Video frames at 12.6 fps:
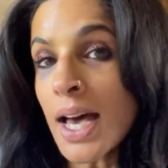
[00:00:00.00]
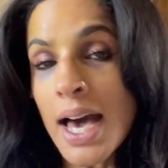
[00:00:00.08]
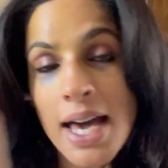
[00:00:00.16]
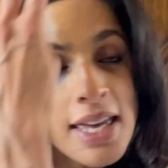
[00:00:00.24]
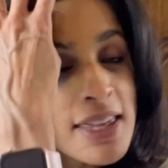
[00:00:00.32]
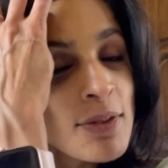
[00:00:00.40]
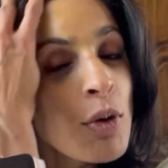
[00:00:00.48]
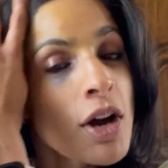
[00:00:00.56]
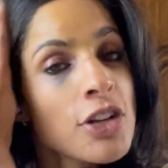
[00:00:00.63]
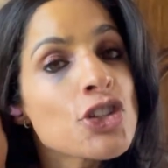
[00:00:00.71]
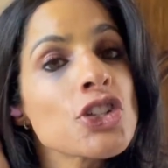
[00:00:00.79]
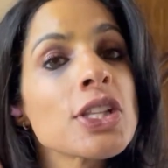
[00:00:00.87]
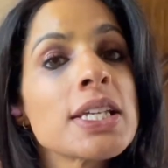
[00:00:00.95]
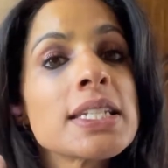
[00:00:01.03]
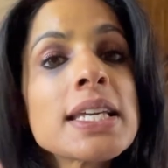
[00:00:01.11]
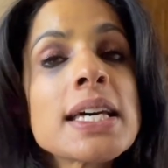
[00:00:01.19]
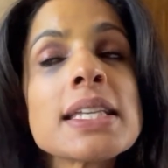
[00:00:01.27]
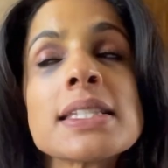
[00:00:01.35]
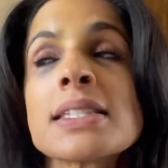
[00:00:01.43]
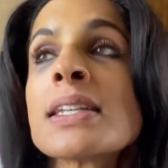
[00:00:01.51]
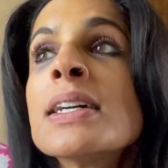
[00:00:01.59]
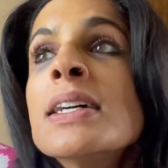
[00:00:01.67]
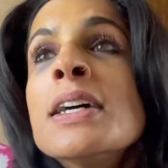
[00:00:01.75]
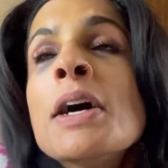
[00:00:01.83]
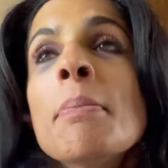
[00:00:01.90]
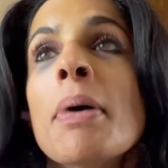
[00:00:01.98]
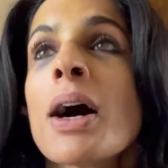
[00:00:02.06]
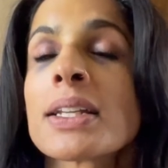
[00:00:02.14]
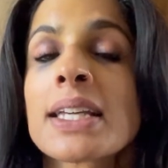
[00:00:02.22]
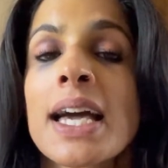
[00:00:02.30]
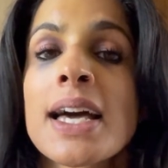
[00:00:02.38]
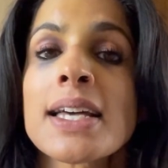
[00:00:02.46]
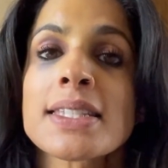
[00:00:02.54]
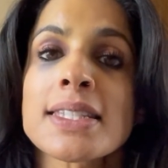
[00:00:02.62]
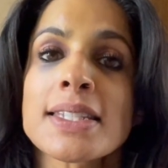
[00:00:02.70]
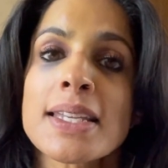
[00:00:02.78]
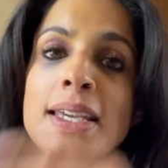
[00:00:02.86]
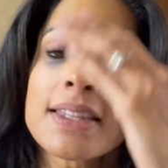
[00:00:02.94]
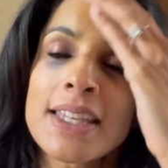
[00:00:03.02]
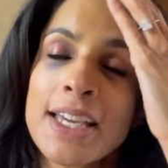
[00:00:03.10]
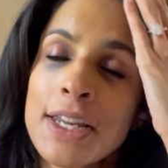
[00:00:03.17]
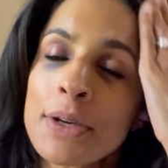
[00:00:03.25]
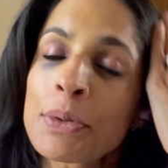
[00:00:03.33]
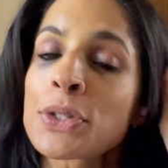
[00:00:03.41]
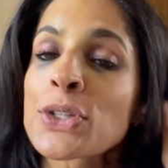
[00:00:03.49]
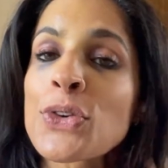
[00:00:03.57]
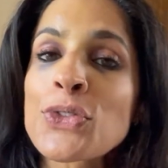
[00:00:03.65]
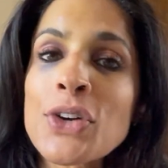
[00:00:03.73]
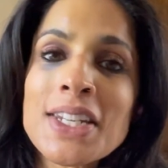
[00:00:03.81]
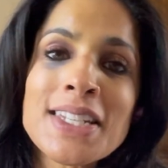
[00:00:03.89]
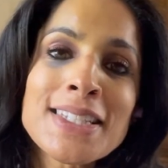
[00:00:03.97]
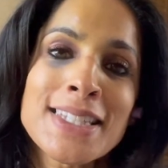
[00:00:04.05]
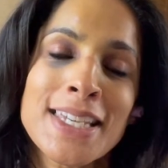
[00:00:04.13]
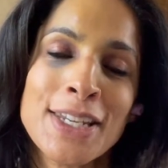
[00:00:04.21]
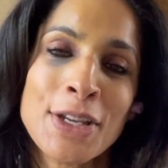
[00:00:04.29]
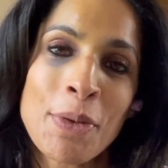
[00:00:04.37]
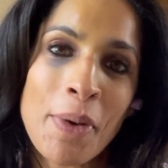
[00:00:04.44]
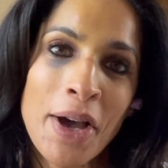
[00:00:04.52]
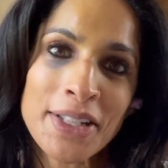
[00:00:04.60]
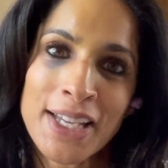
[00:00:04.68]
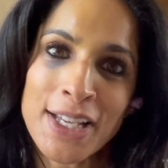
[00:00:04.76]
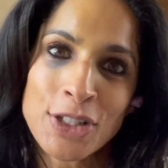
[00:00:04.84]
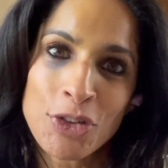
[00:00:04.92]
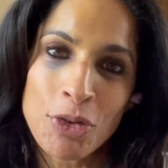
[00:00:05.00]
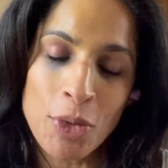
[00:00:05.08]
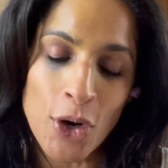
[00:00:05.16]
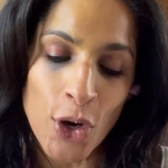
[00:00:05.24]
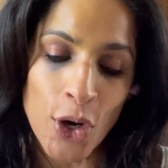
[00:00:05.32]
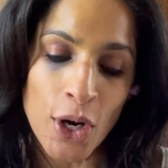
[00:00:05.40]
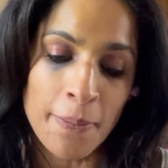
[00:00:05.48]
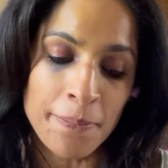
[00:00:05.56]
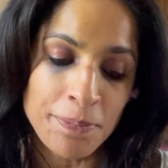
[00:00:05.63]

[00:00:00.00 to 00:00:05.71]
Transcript: I watched Linda's podcast, that it was so fun to see a new podcast from her.